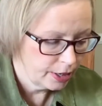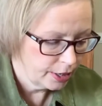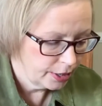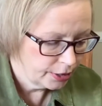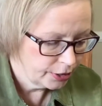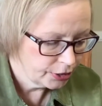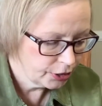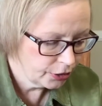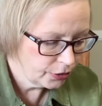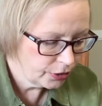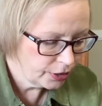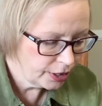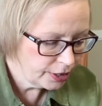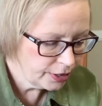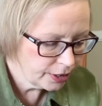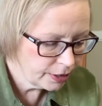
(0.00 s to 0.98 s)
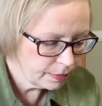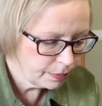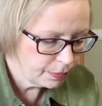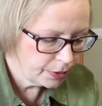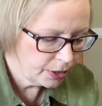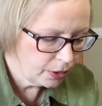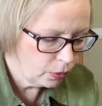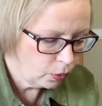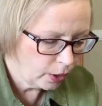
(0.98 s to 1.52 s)
So you need to be
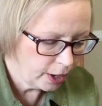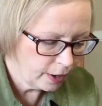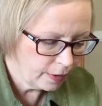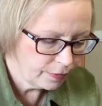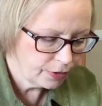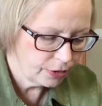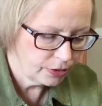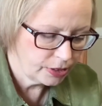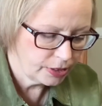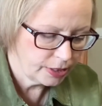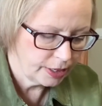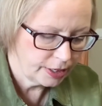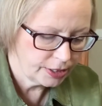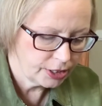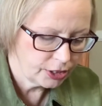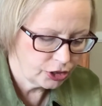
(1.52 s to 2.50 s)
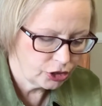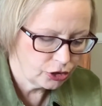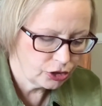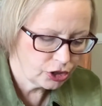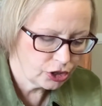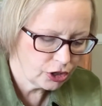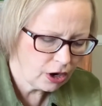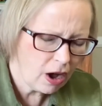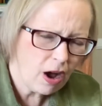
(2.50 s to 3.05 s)
aware of those things, and you should
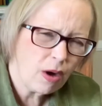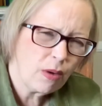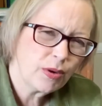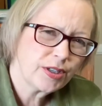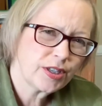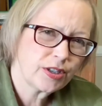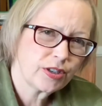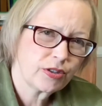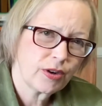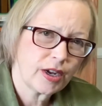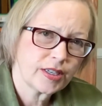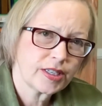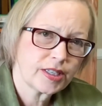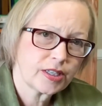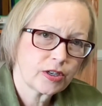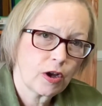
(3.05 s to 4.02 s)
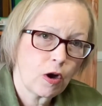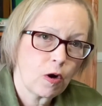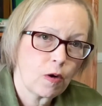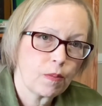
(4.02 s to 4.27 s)
always address scope,